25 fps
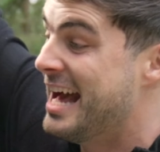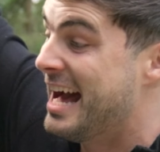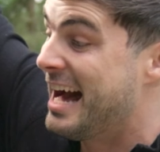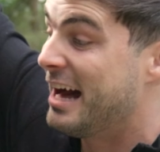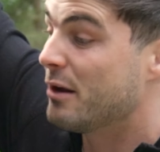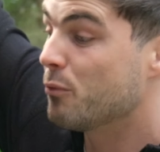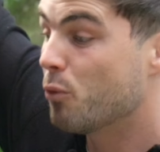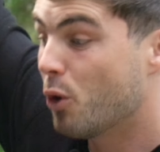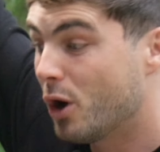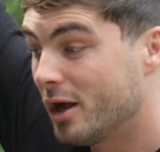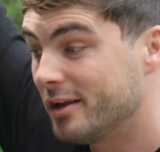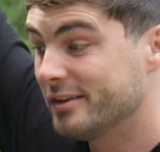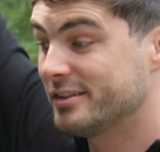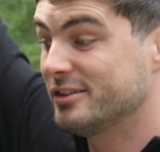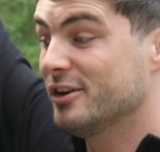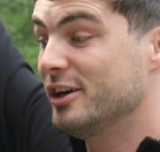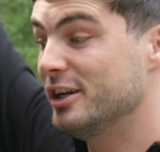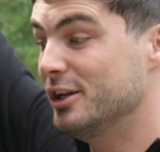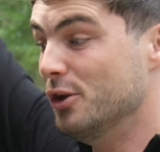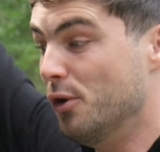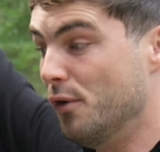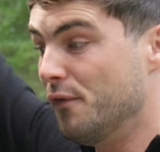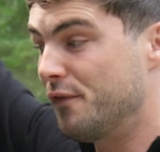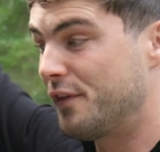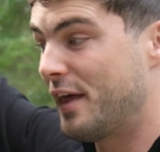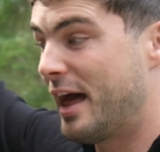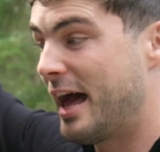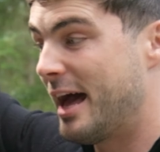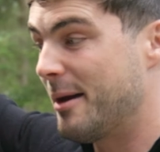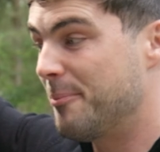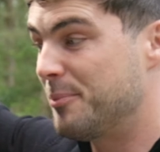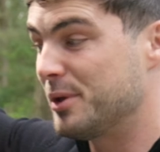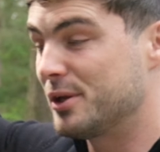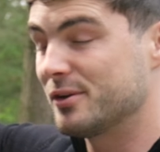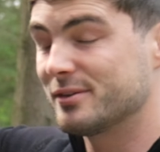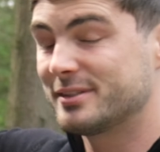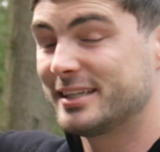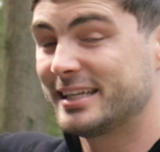And whilst I love that
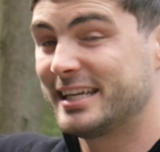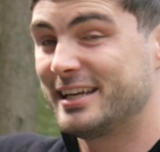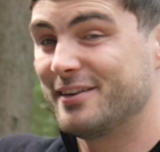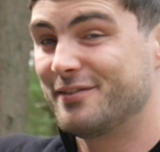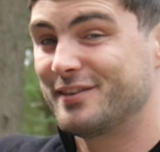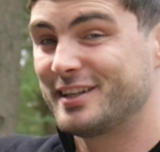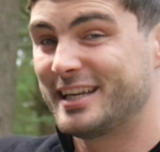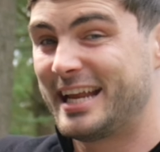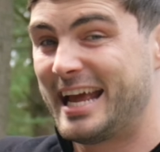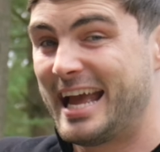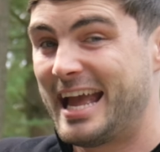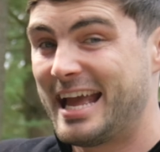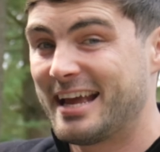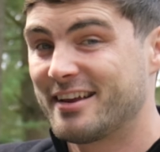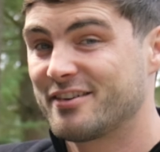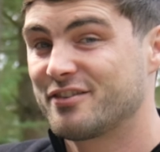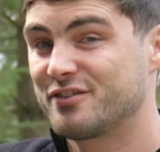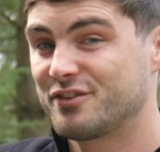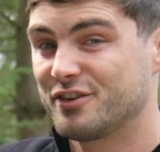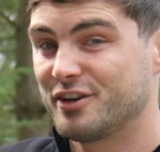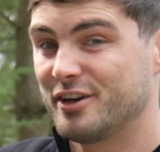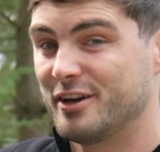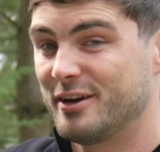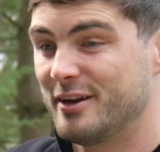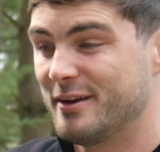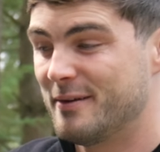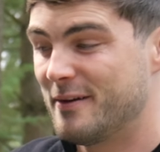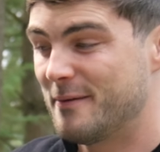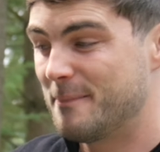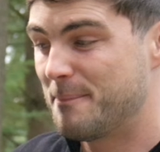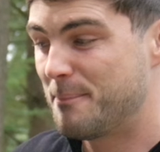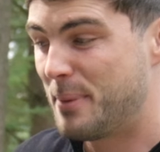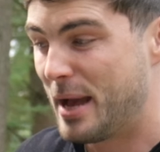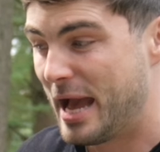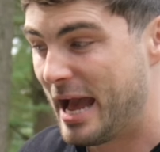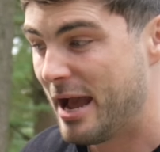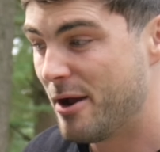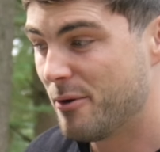because it gives it extra
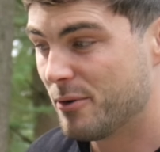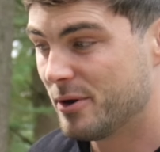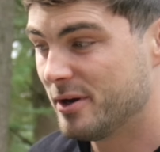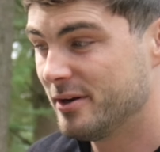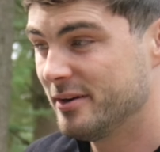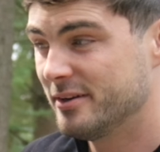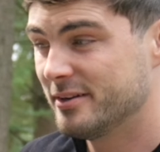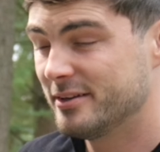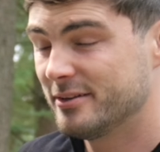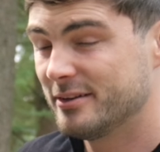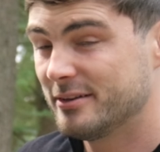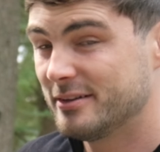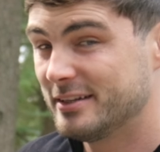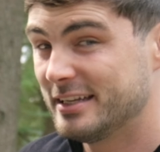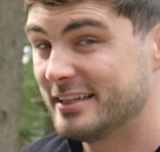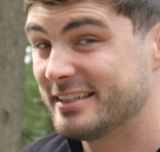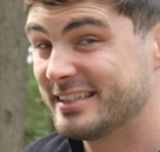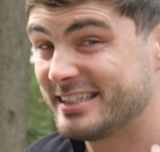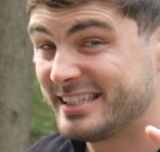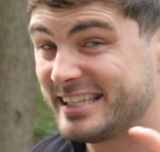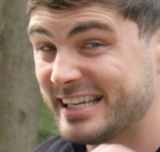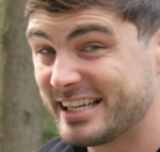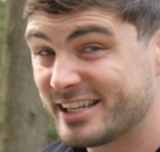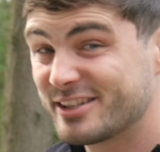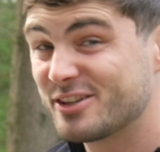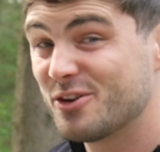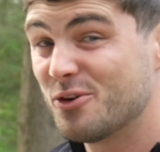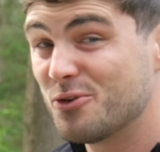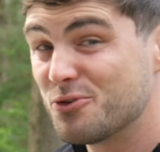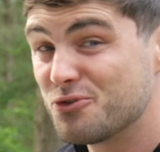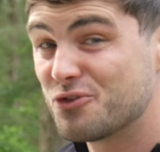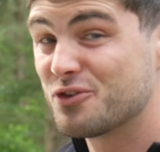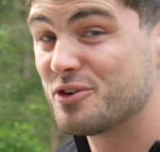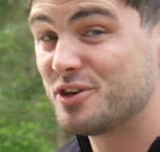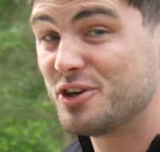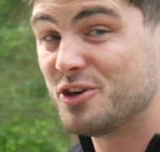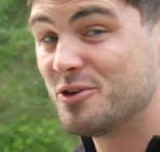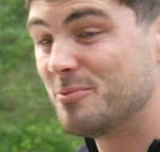power,
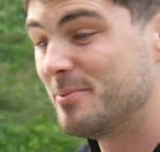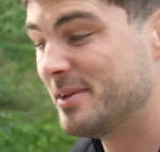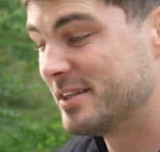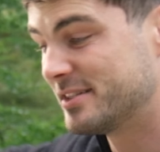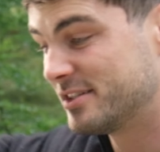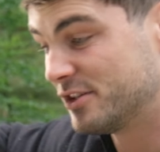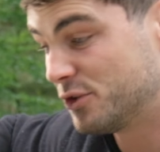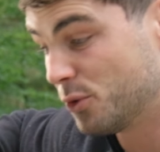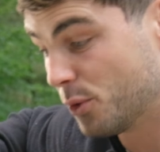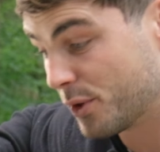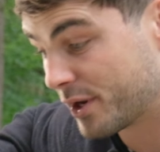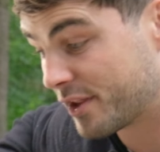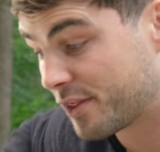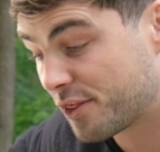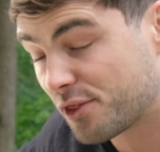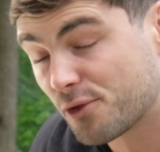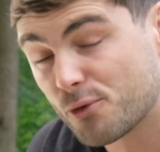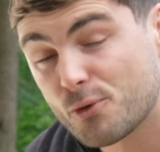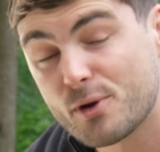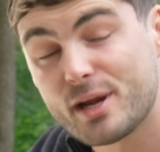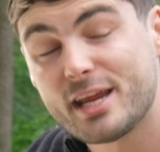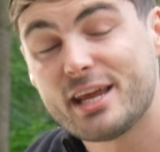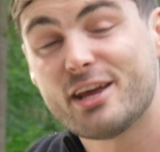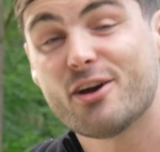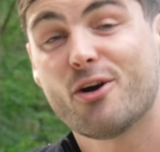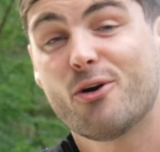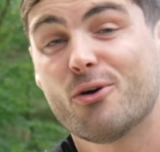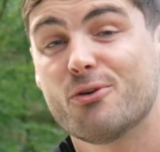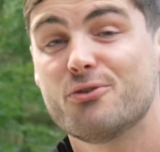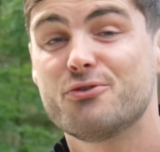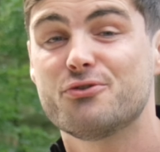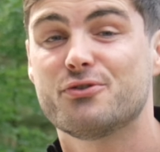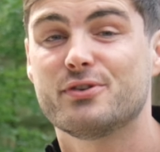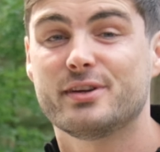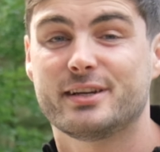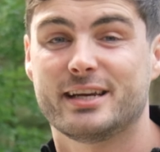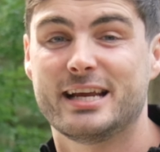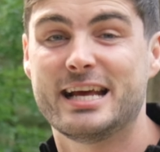600 newton meters of torque,
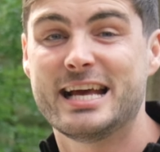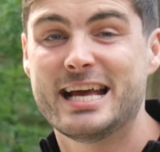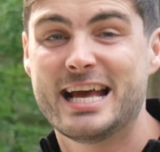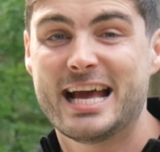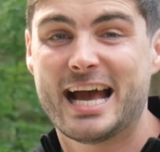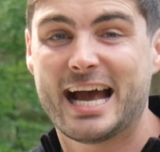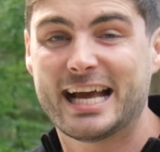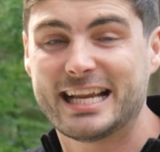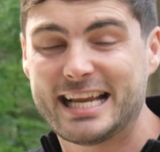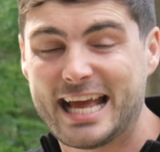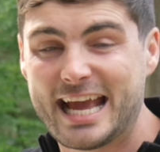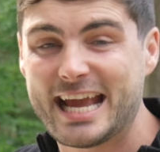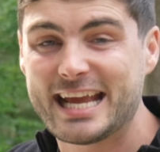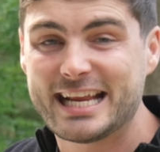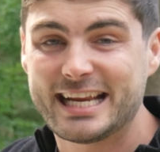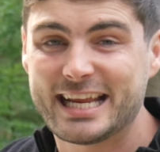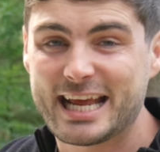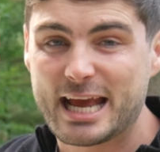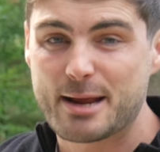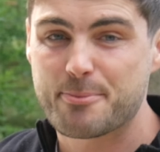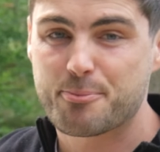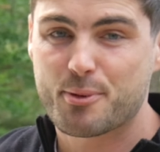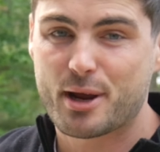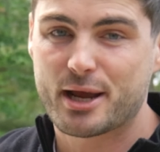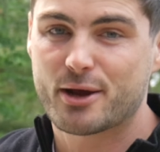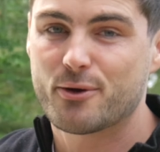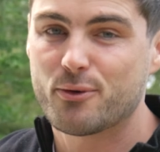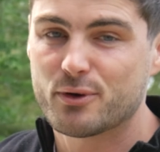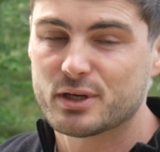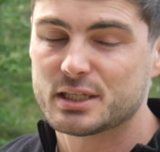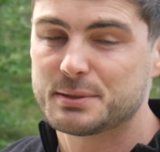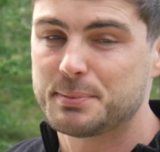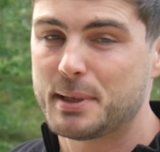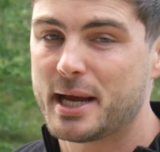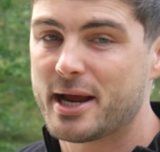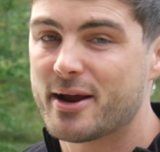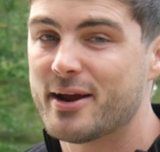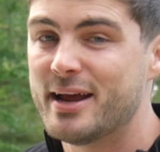388 brake
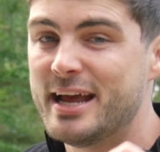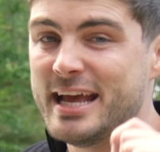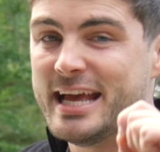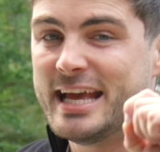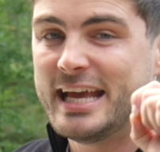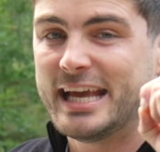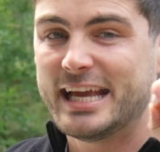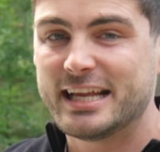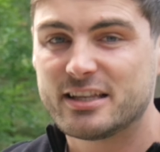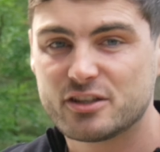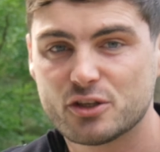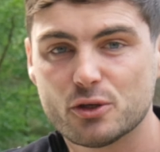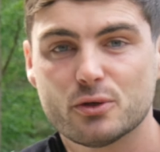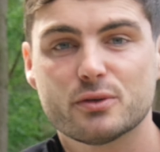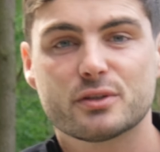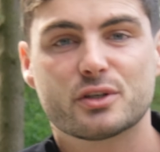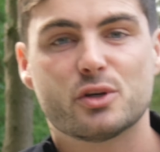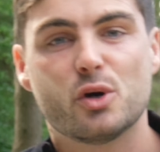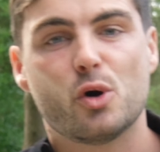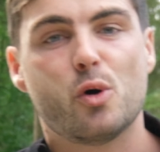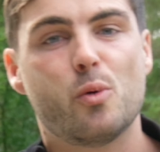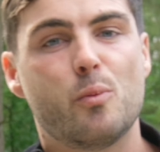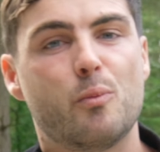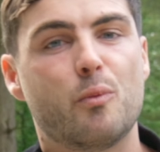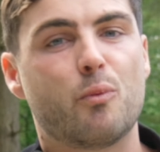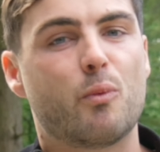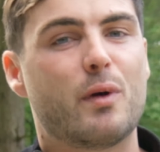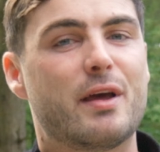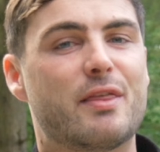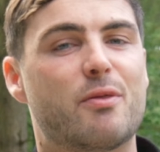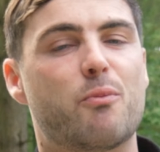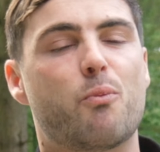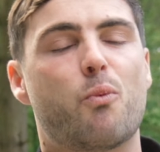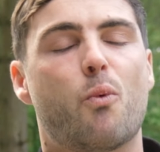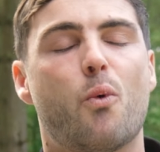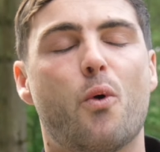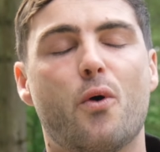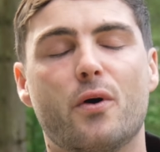horsepower, it does come with
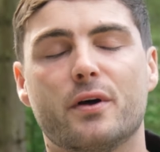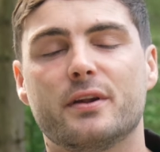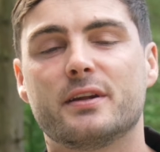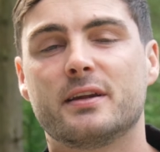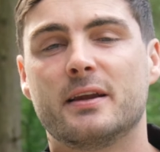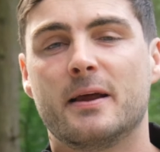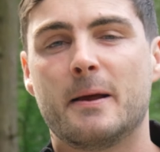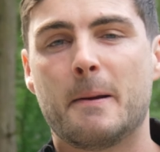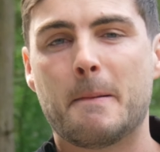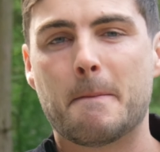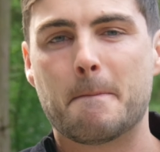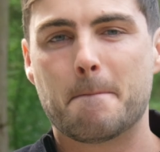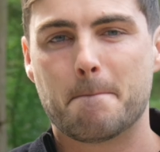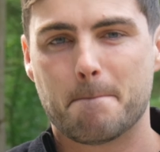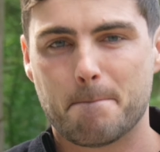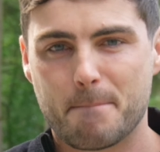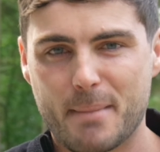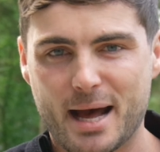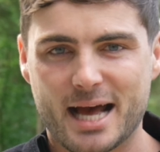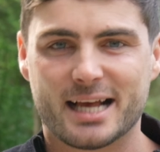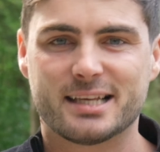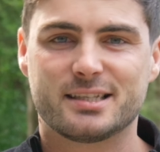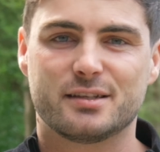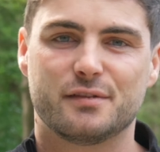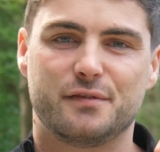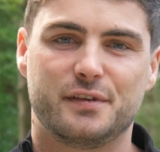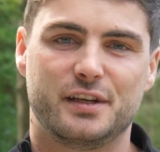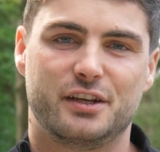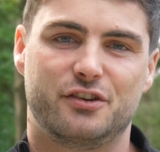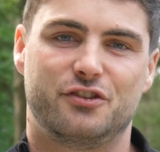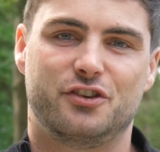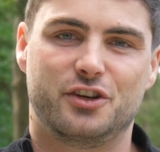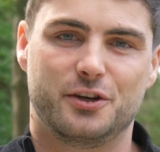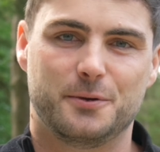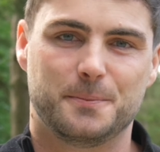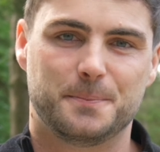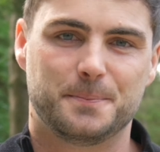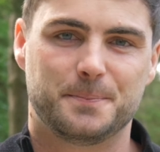one massive
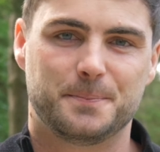issue.